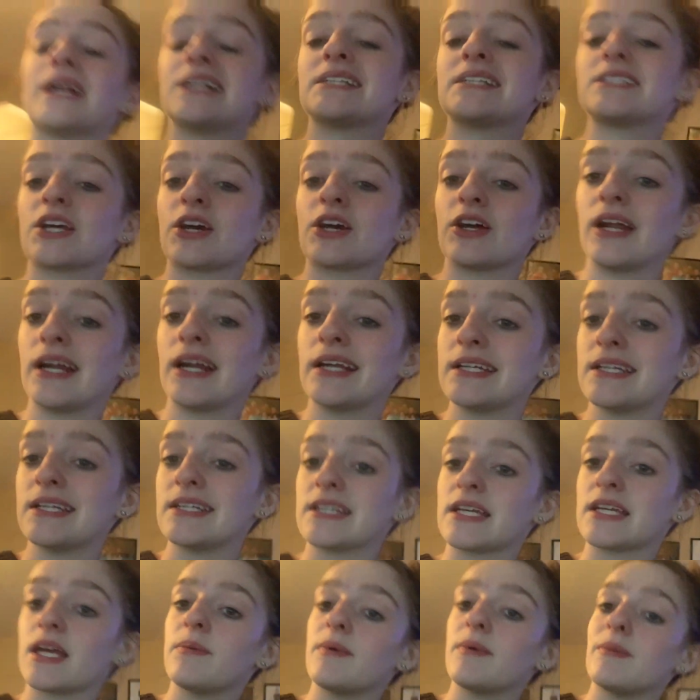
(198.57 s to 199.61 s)
it is a good idea
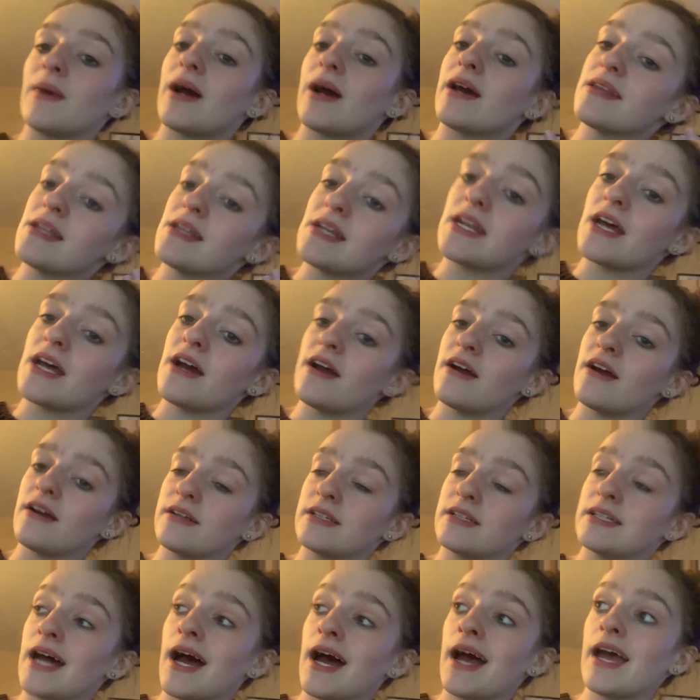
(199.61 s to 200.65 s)
to keep in mind that
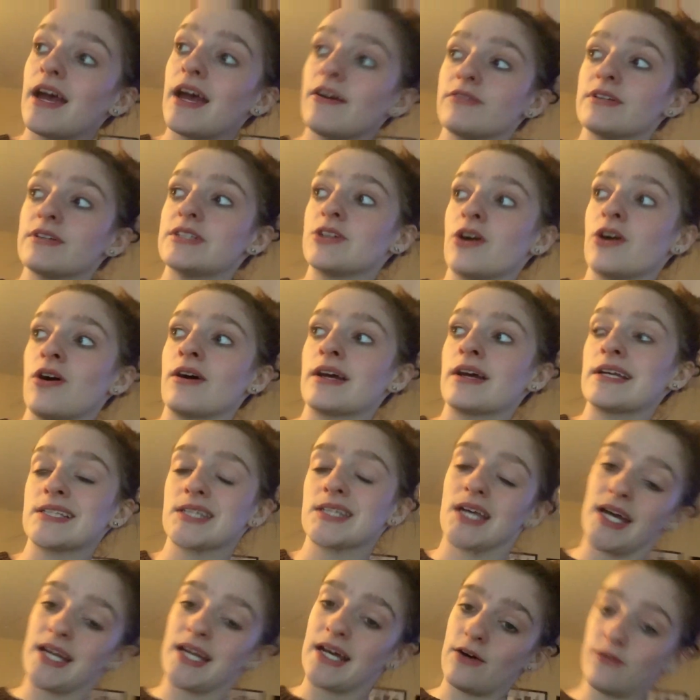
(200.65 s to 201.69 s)
not every dog is
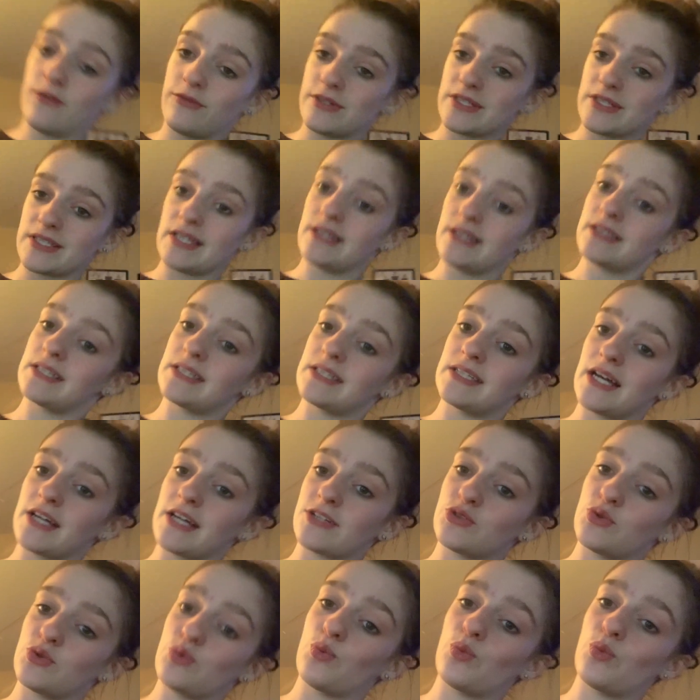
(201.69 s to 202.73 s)
cut out for scent
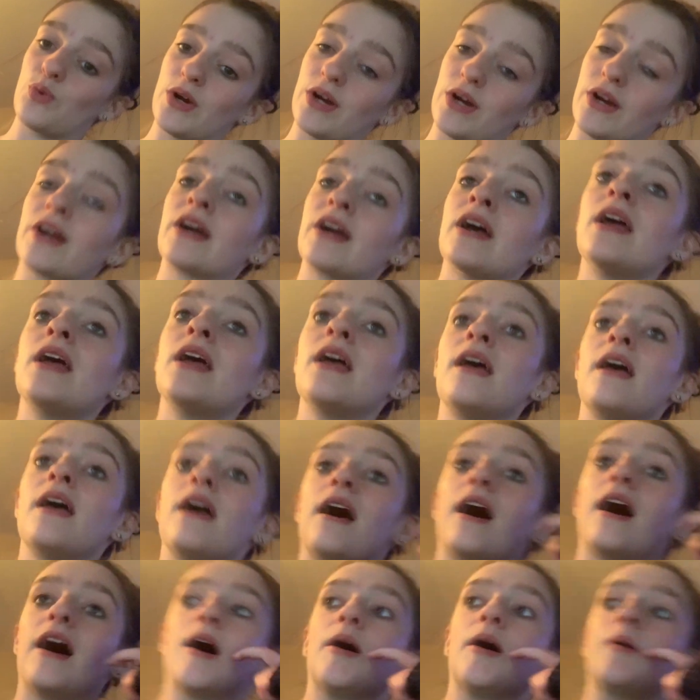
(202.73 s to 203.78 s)
detection work.
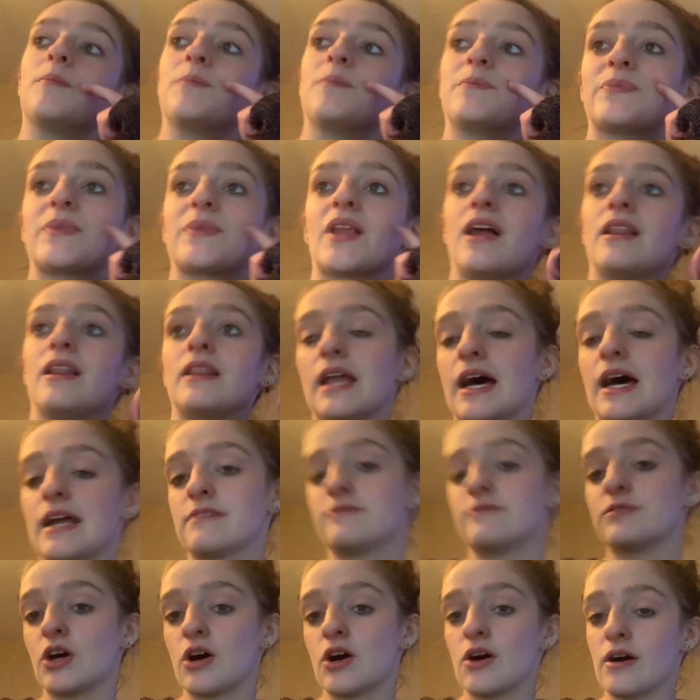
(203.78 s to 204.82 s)
A lot
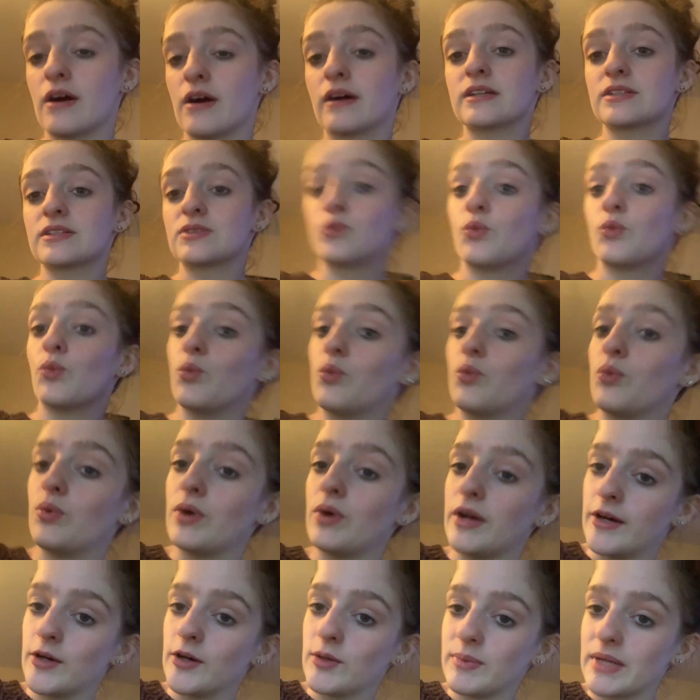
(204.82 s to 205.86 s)
of dogs
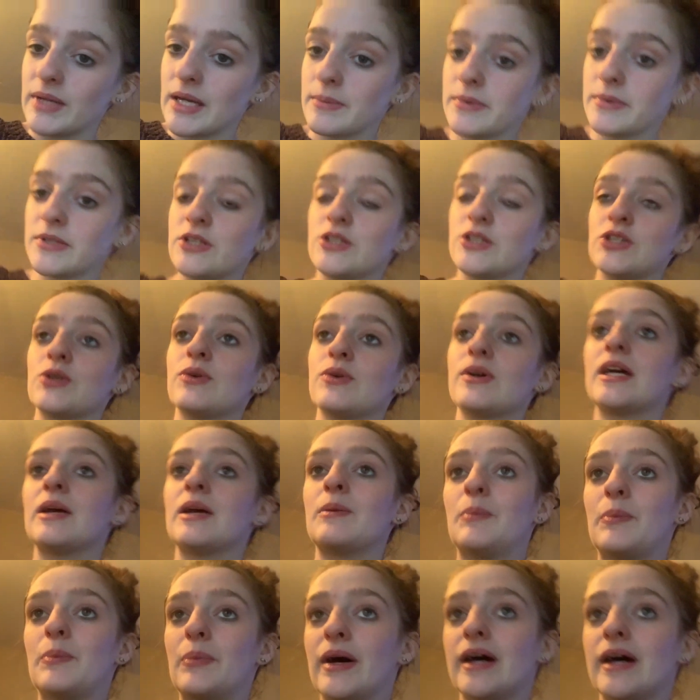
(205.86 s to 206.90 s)
will be able to do
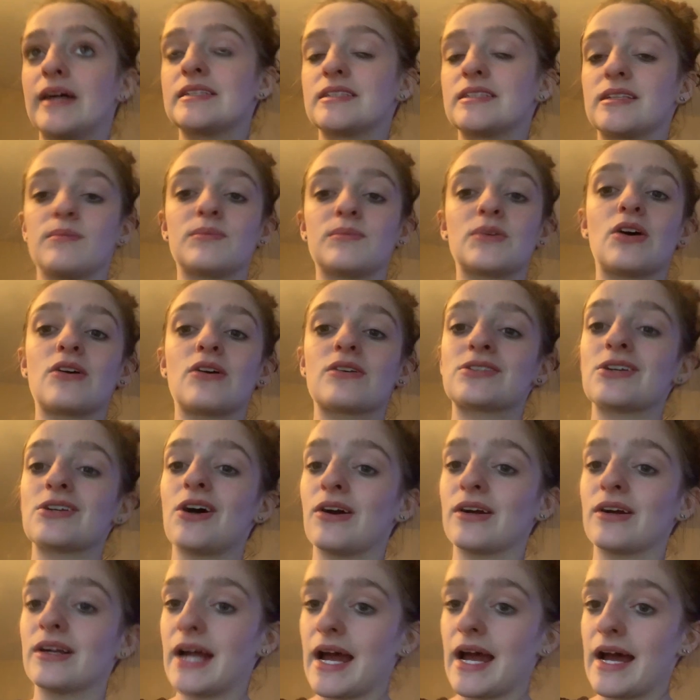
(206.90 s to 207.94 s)
it, but some dogs
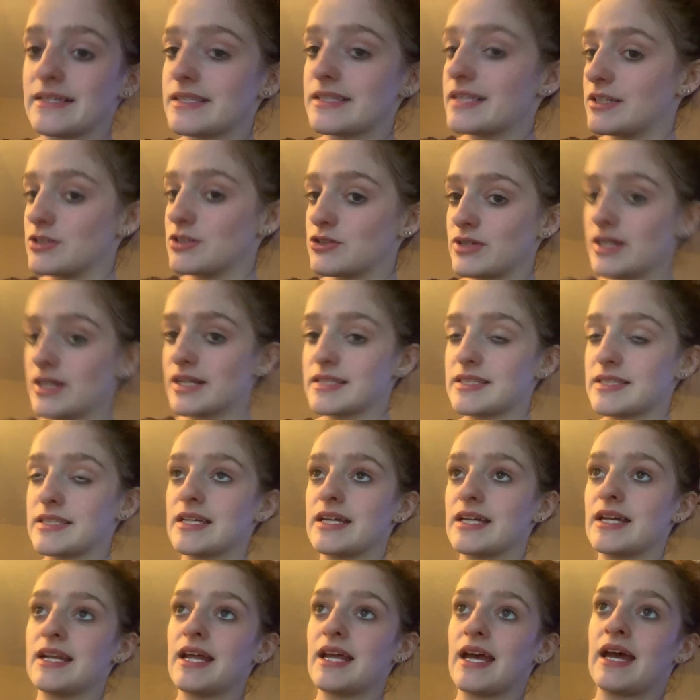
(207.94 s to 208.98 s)
aren't as
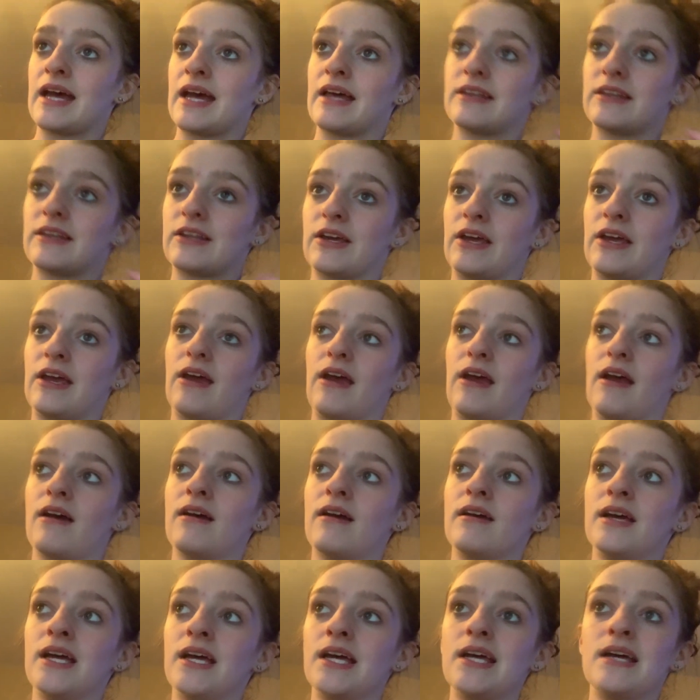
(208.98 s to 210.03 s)
interested and they
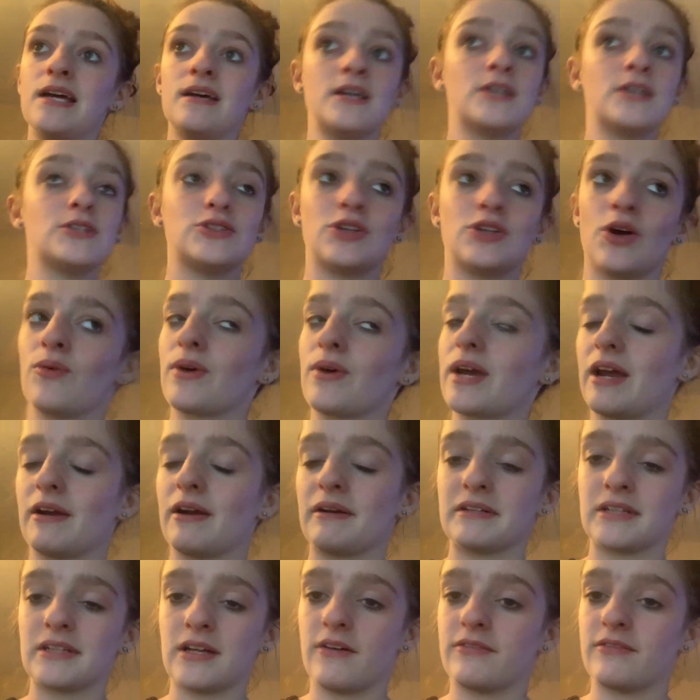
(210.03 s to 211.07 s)
don't care
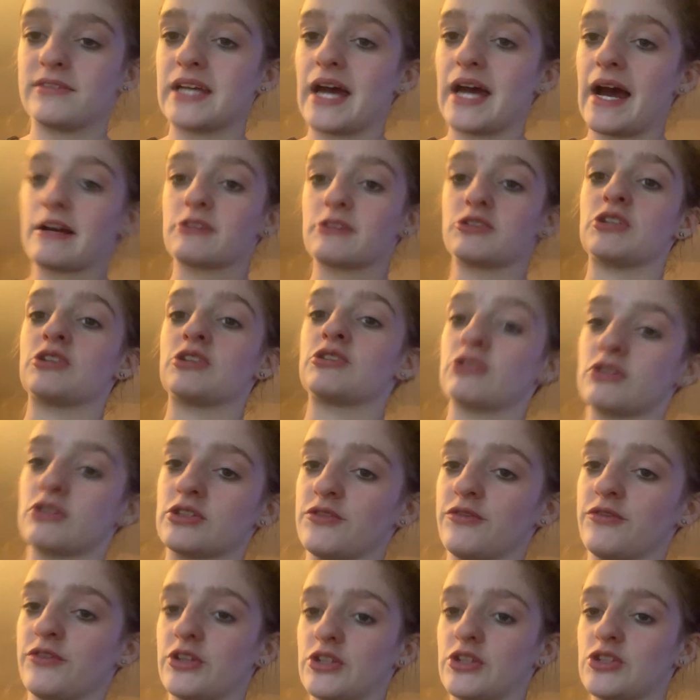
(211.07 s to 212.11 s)
enough to actually search
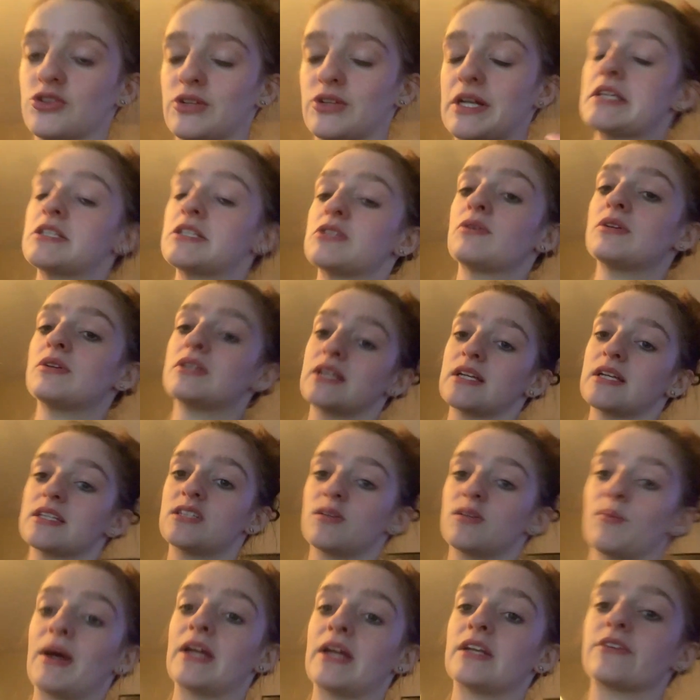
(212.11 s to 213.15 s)
for the treat, so it does
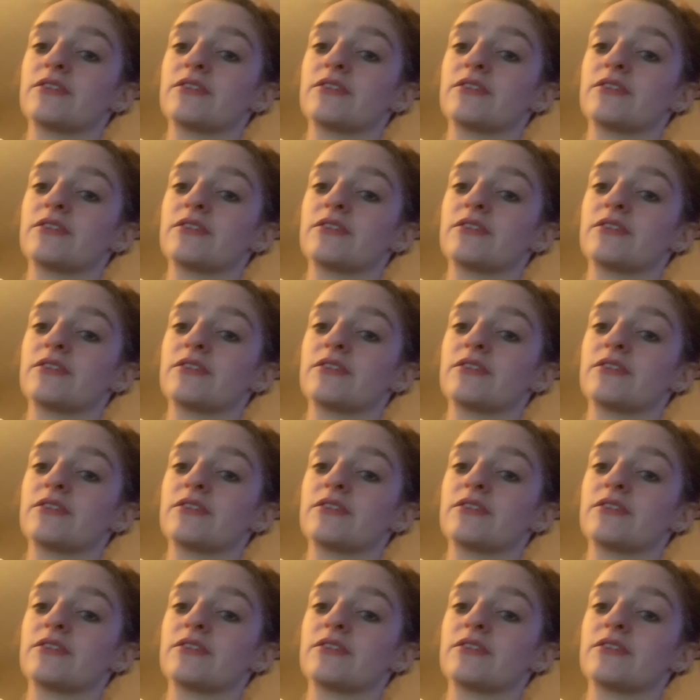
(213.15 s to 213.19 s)
depend